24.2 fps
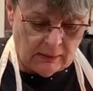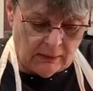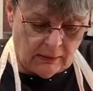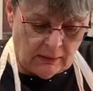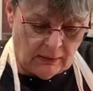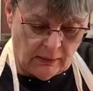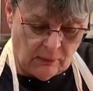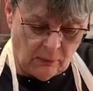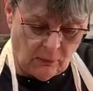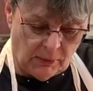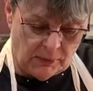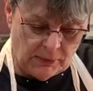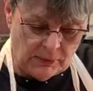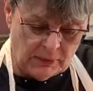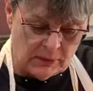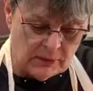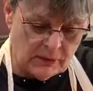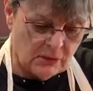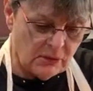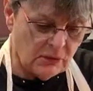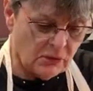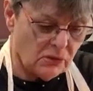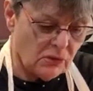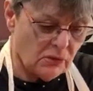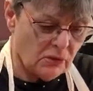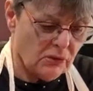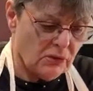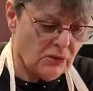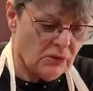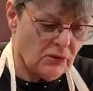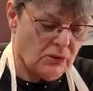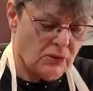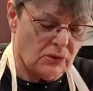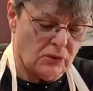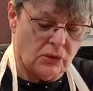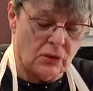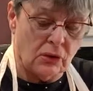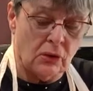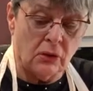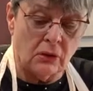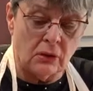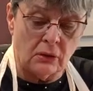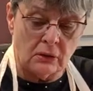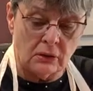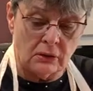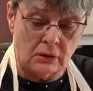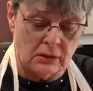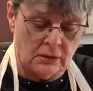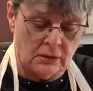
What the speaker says: and once this starts to cook,